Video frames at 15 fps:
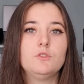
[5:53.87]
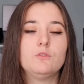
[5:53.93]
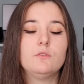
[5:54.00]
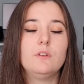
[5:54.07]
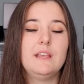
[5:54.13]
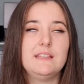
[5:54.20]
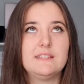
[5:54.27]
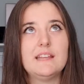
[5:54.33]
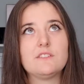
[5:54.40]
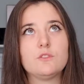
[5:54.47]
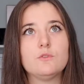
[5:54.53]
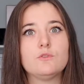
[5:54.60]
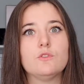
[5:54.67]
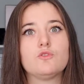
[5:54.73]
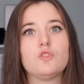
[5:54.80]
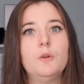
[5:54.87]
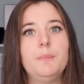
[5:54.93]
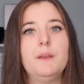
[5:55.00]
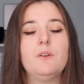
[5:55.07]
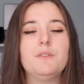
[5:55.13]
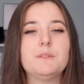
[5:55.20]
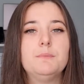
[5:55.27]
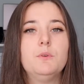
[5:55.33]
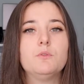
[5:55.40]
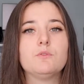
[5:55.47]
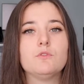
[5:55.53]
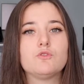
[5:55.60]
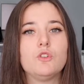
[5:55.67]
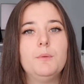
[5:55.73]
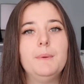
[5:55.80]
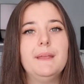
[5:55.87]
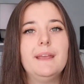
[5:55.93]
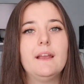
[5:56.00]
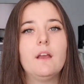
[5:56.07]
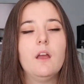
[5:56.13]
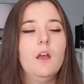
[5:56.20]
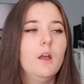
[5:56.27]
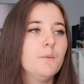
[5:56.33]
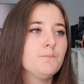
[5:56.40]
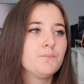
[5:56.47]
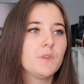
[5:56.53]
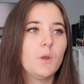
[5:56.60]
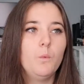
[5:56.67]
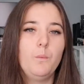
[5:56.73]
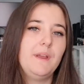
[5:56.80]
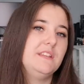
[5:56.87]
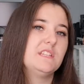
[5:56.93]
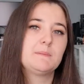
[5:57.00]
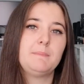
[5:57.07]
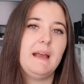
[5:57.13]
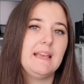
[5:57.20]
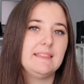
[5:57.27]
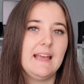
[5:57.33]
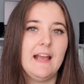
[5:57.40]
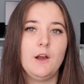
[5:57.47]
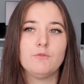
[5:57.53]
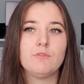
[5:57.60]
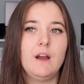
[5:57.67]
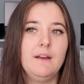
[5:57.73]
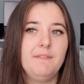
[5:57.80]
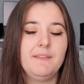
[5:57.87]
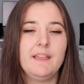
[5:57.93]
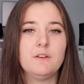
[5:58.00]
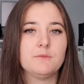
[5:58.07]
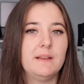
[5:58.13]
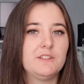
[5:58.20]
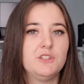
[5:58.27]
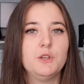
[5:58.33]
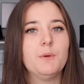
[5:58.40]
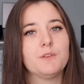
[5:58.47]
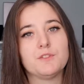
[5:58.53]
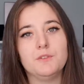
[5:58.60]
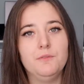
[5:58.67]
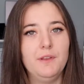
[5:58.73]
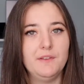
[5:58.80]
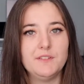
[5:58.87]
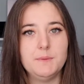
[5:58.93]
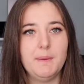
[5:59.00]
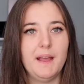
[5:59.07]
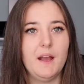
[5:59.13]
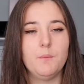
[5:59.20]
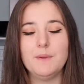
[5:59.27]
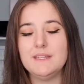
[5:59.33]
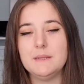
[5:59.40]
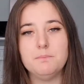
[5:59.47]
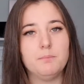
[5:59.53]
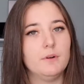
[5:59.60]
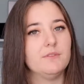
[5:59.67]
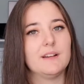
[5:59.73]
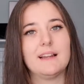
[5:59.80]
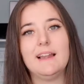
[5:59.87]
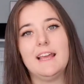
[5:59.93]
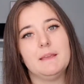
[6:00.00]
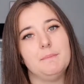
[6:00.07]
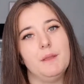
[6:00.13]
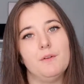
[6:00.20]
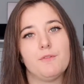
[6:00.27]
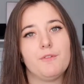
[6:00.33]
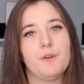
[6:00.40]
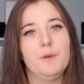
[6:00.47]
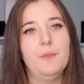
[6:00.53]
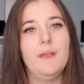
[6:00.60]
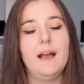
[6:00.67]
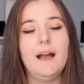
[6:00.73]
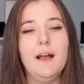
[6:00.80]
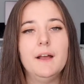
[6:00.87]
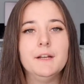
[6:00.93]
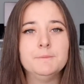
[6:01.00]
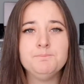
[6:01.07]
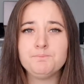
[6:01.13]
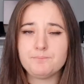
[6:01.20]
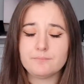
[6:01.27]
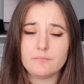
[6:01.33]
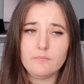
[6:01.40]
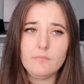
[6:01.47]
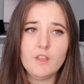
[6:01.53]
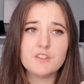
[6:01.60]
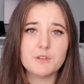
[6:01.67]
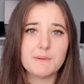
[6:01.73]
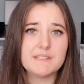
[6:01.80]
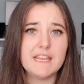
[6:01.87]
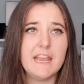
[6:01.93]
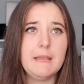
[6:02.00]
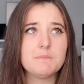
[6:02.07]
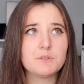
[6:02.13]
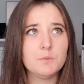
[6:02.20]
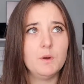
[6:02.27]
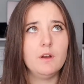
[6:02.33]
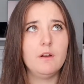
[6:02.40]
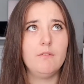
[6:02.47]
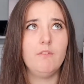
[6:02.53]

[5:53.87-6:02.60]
his testicles not dropping or his balls not dropping, we just paid that outright. I think that was like £250. We didn't bother claiming through that. So his hips were